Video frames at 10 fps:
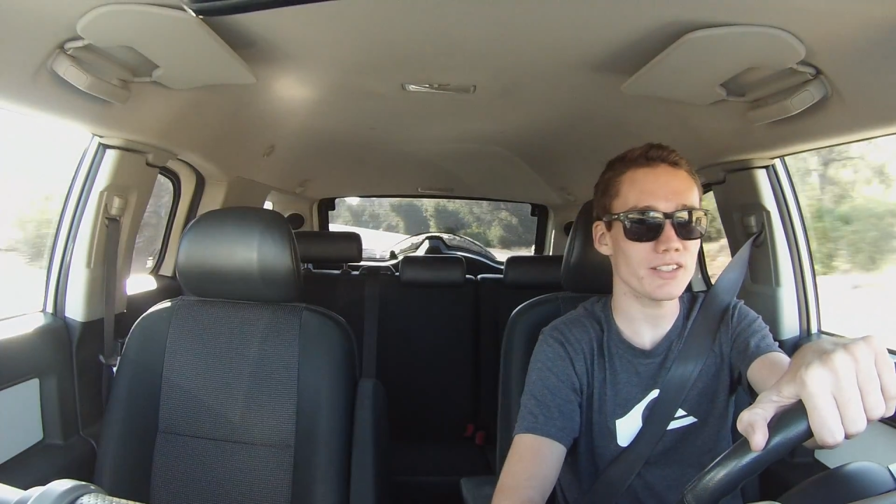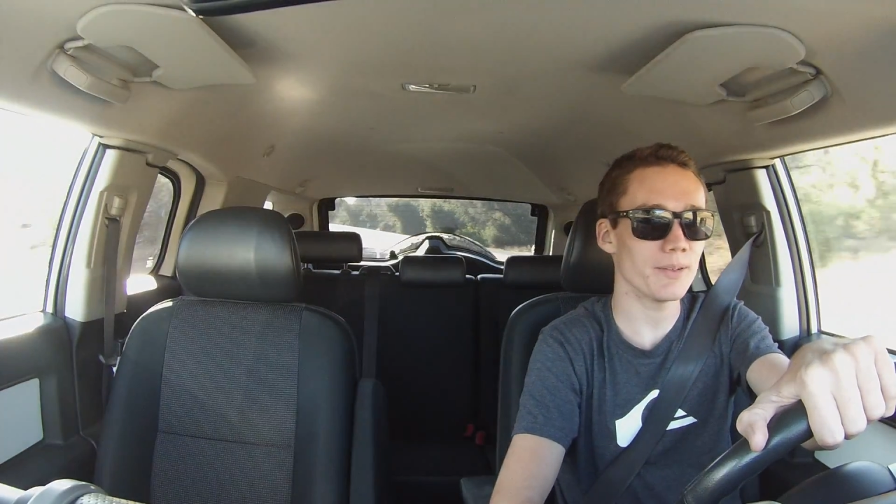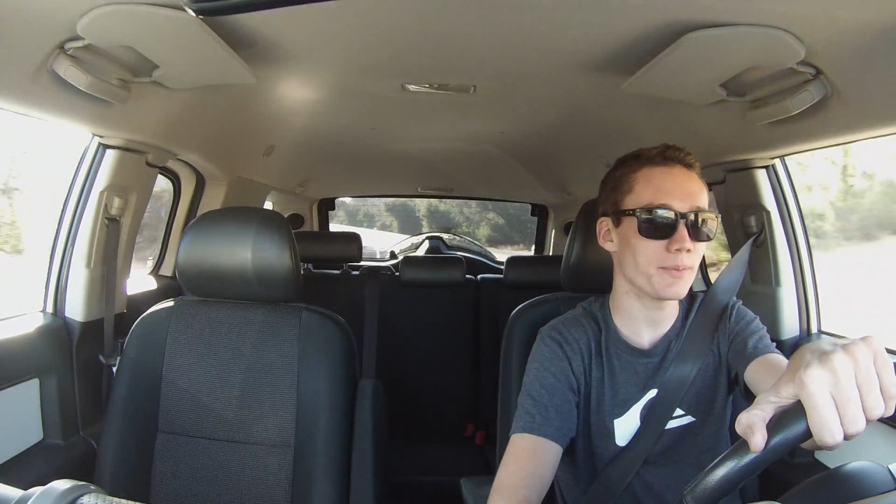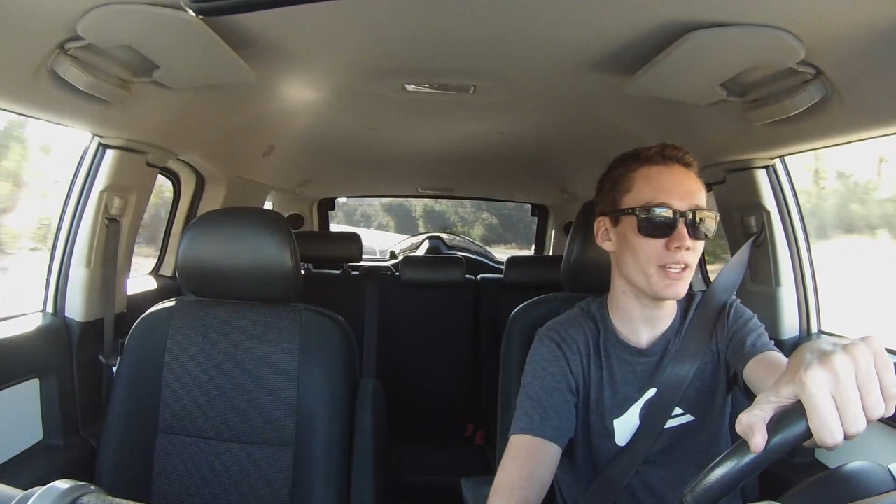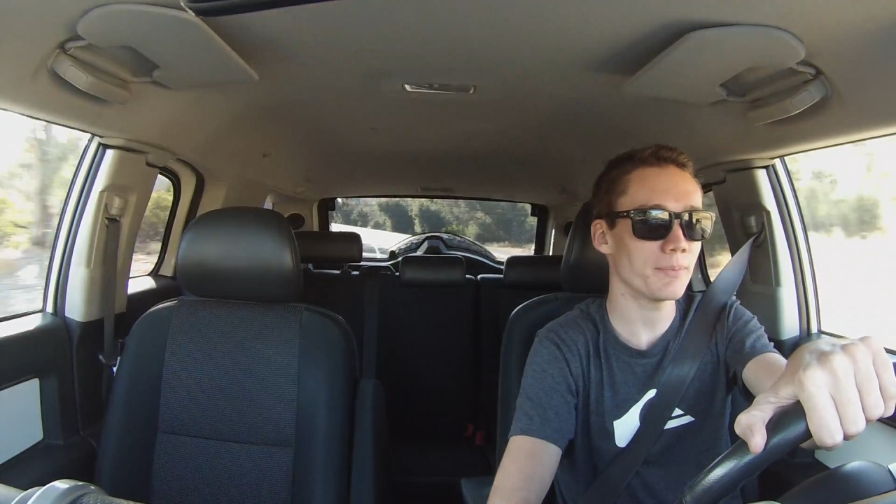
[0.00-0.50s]
So
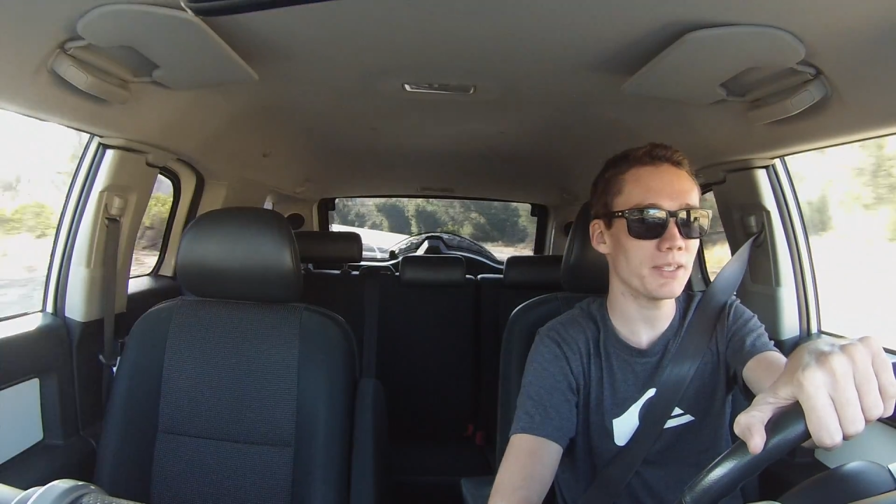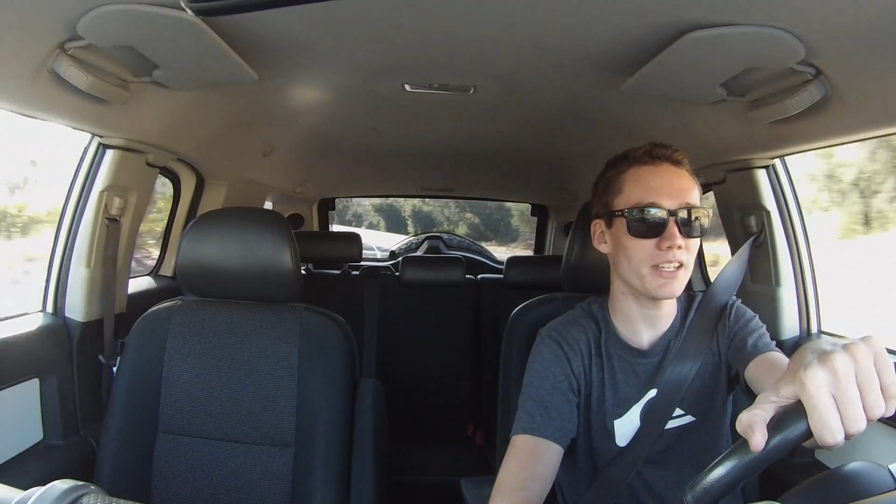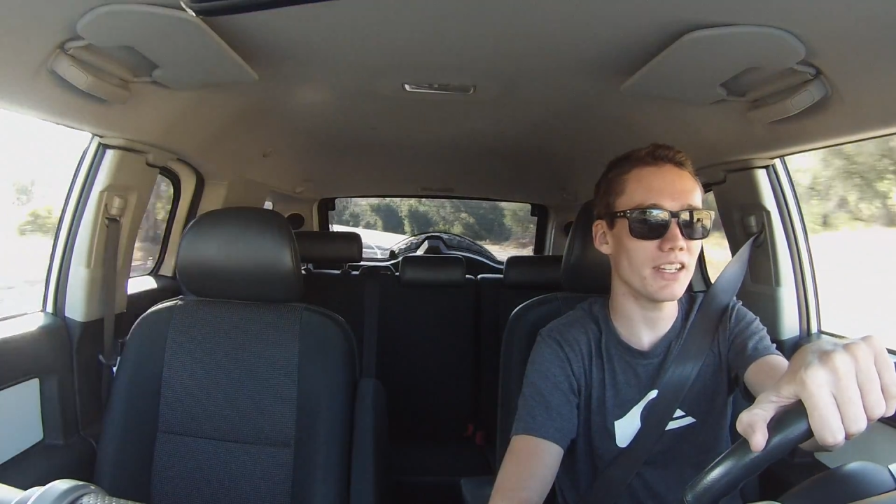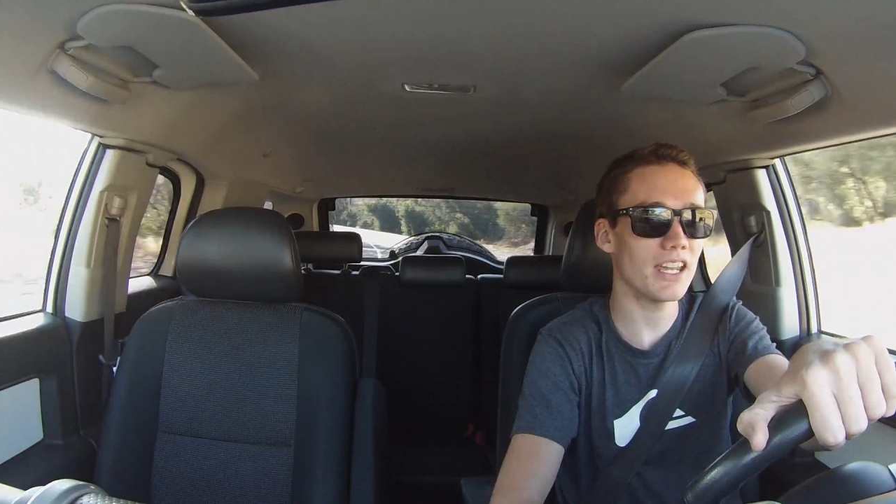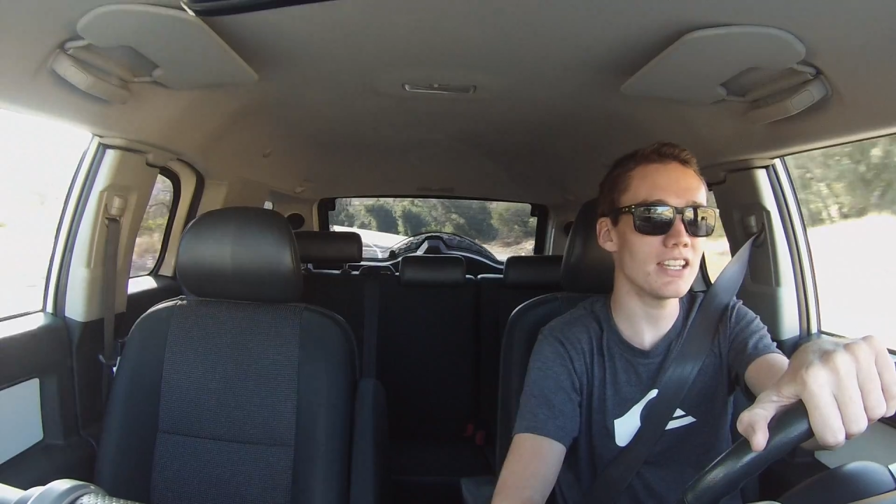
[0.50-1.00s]
I'm
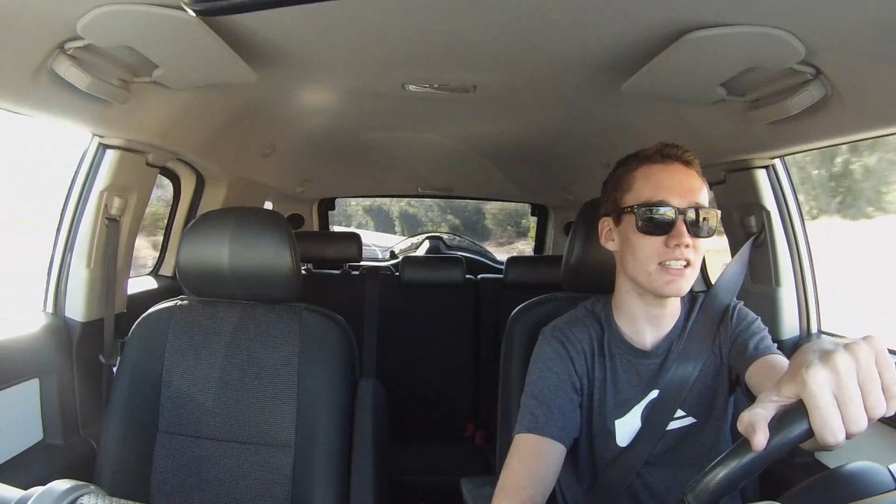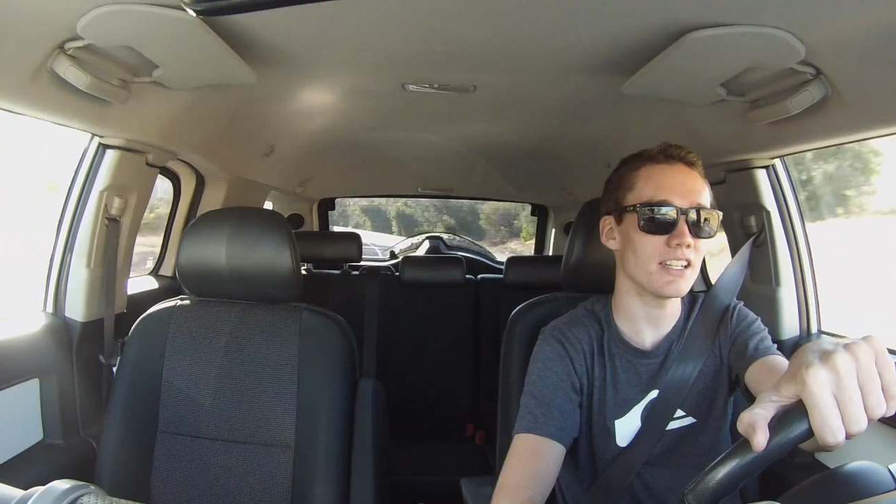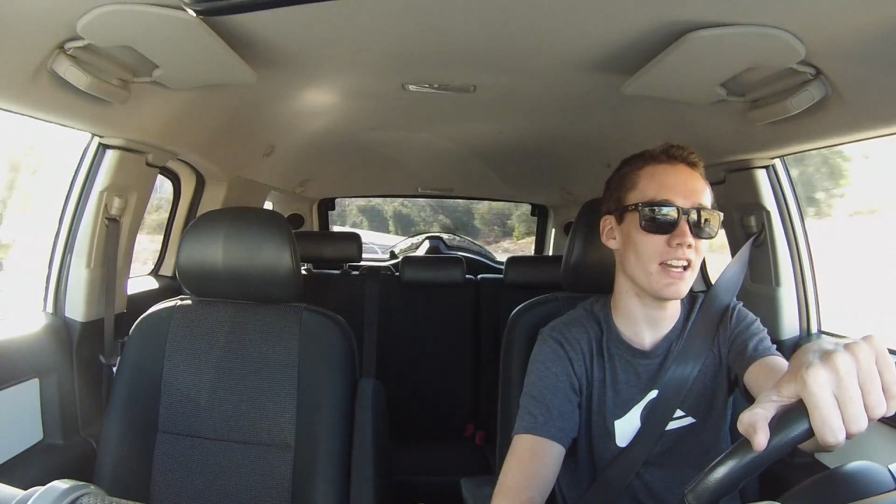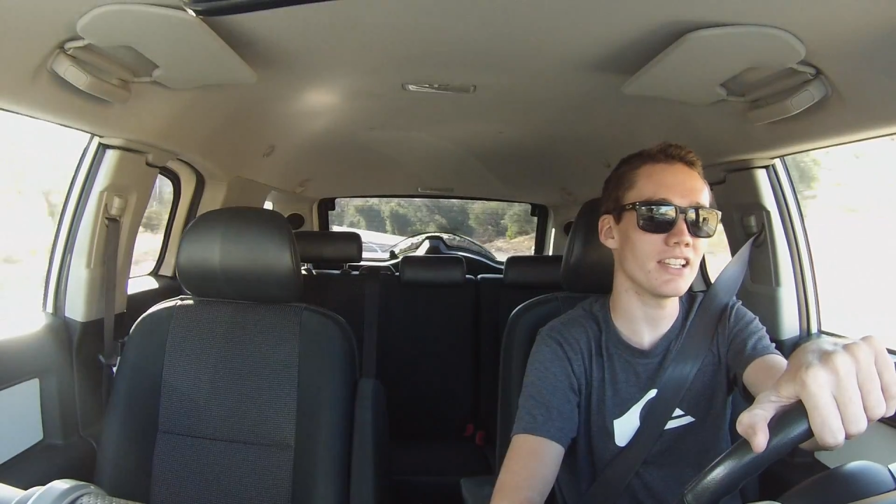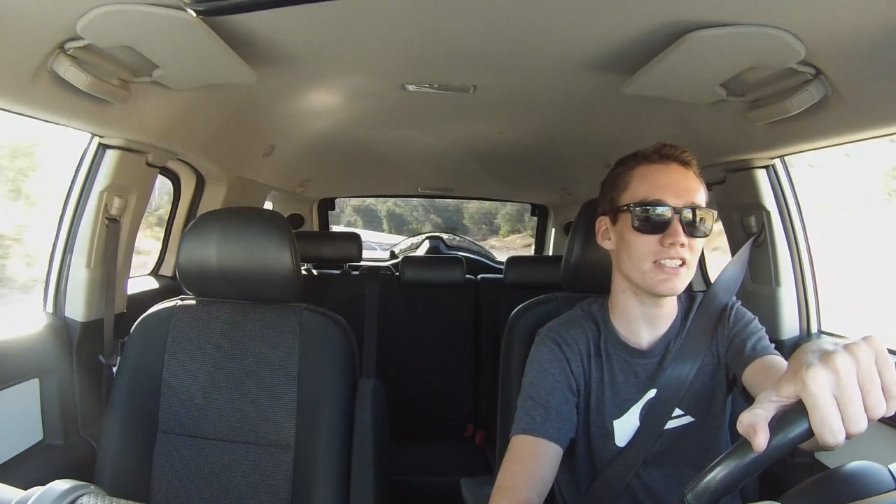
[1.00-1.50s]
thinking 8 to 9